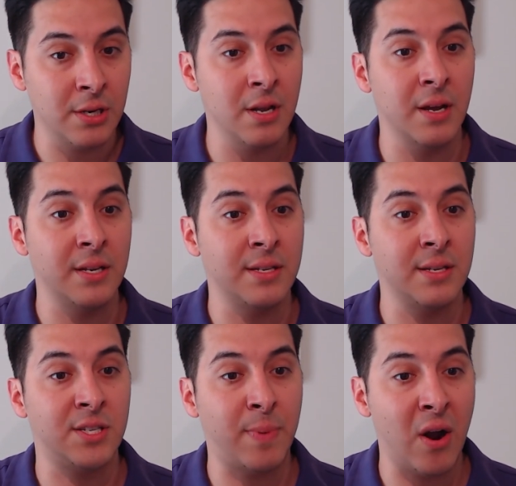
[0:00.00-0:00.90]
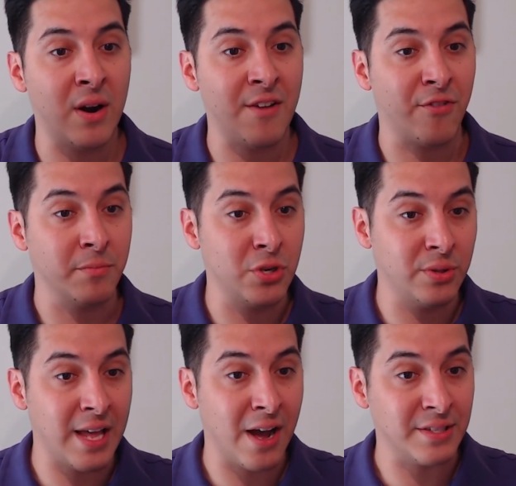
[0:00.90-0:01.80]
a disparity from
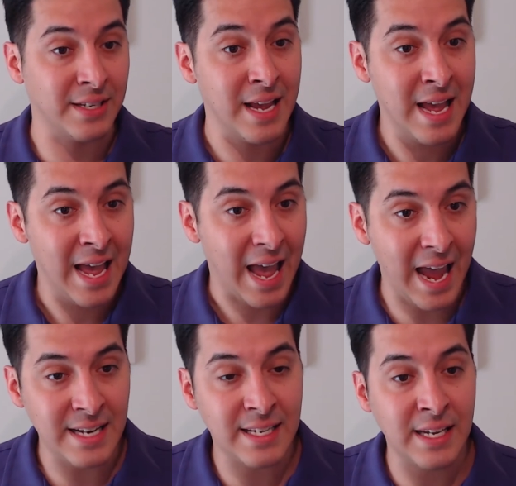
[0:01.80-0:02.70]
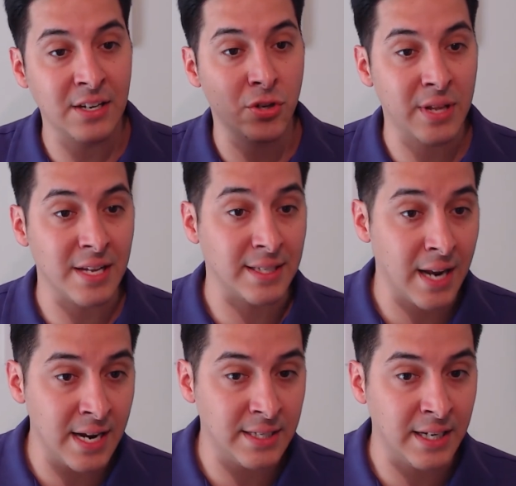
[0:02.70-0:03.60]
2018 and
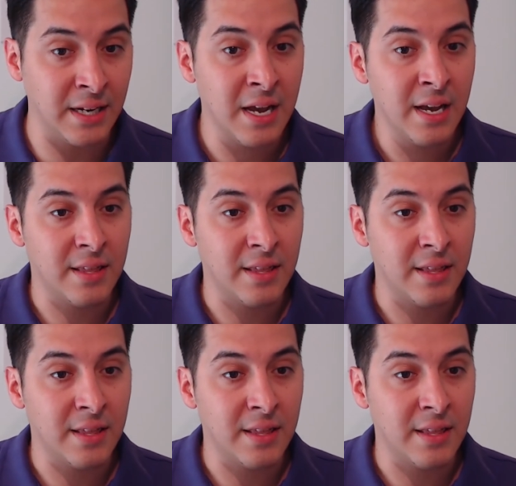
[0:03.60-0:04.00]
2019